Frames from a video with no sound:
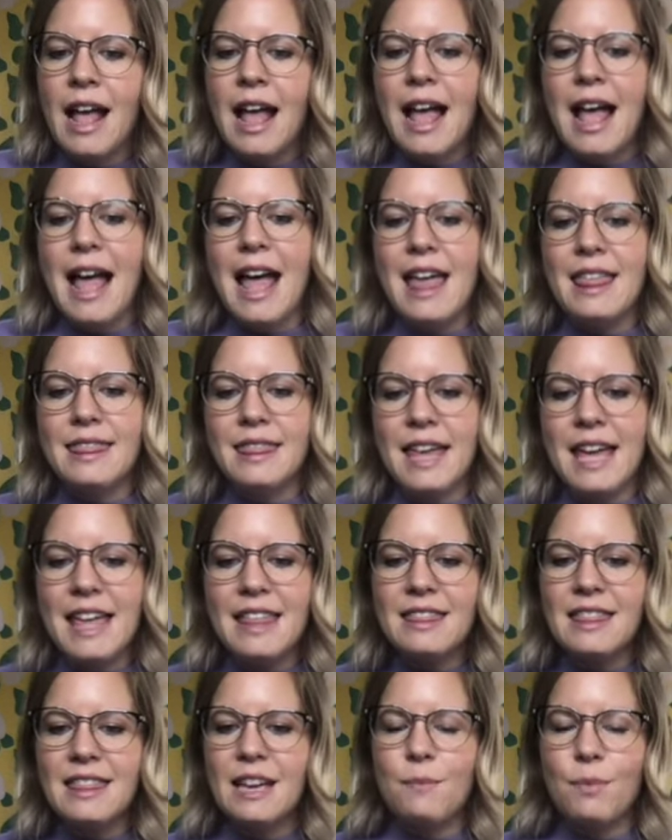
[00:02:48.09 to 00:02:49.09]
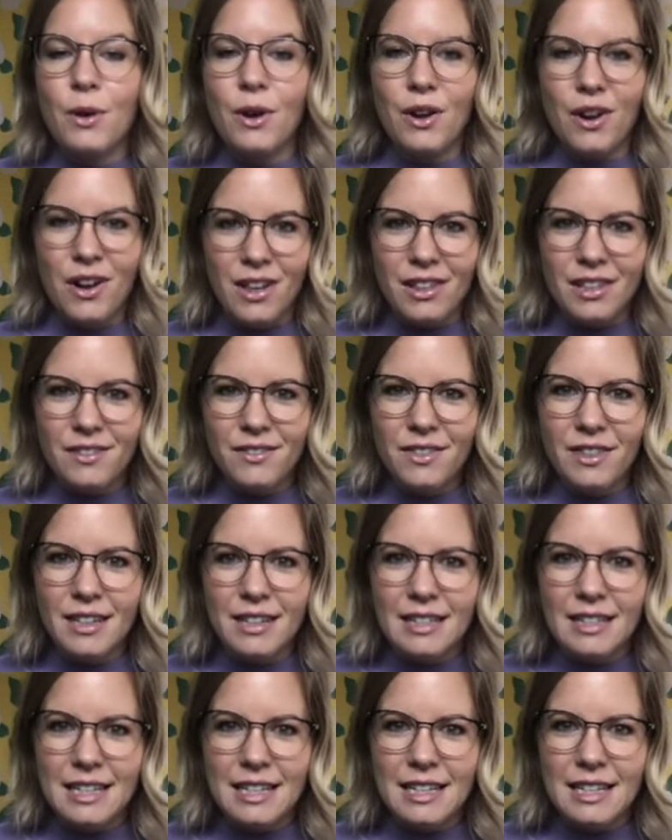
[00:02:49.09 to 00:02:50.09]
And then they put all of the
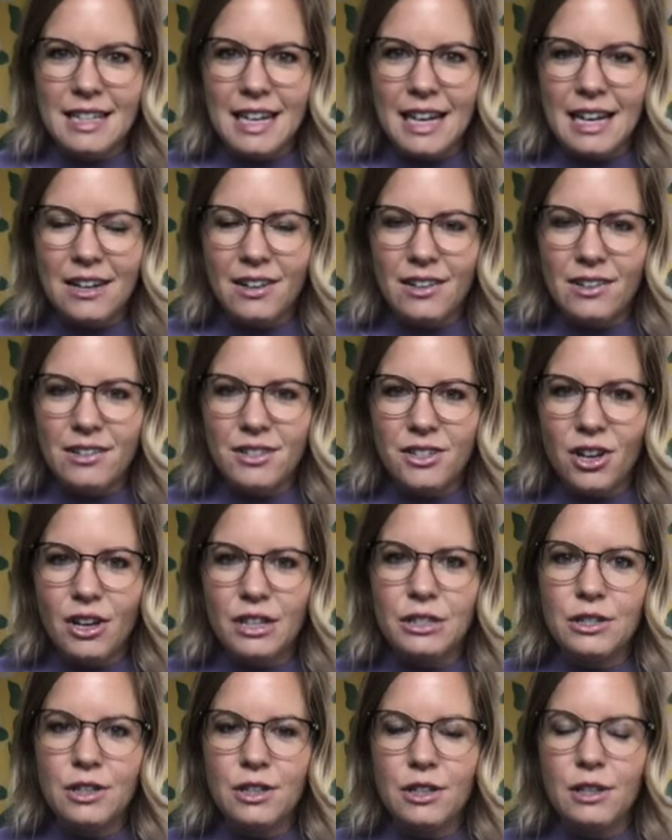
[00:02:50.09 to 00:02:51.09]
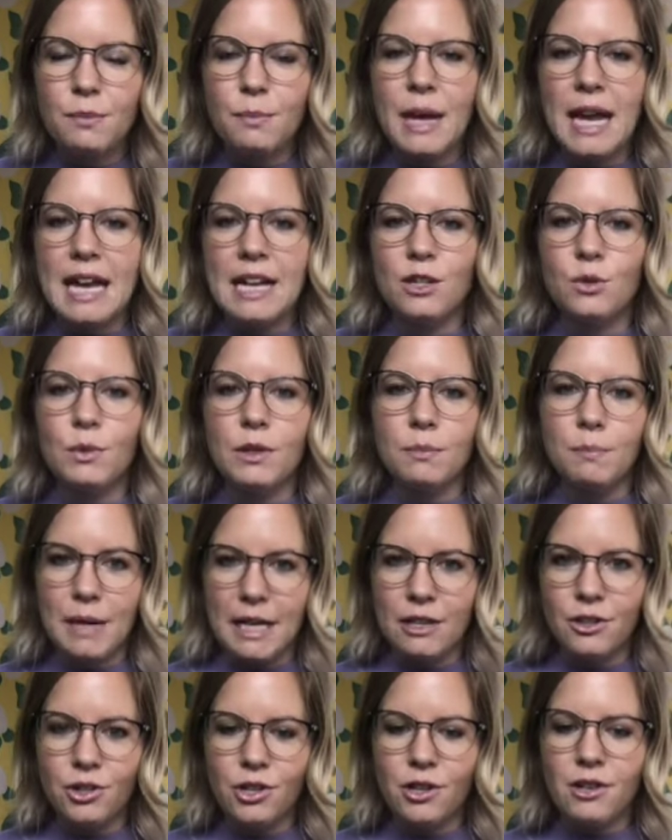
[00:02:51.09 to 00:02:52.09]
details onto the page with
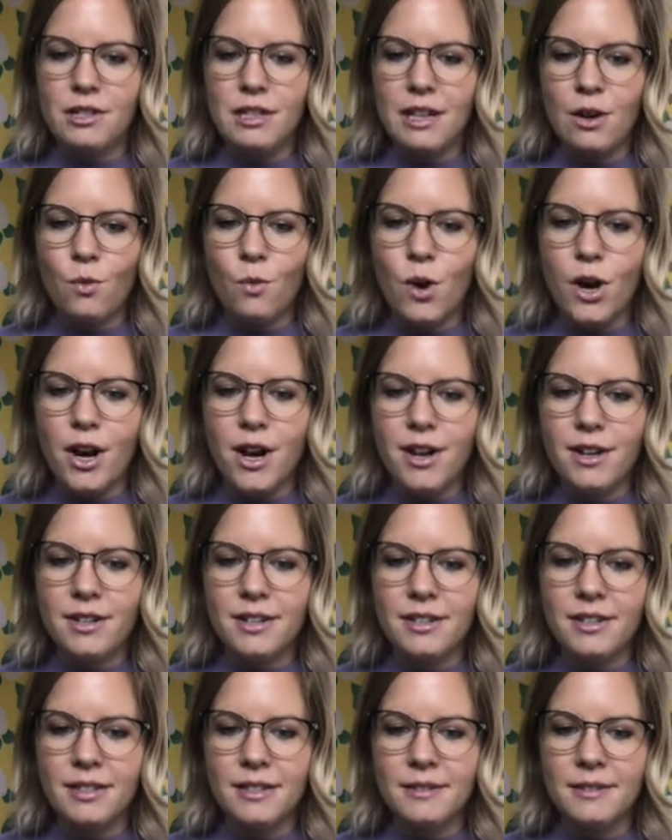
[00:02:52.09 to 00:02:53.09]
pictures and words.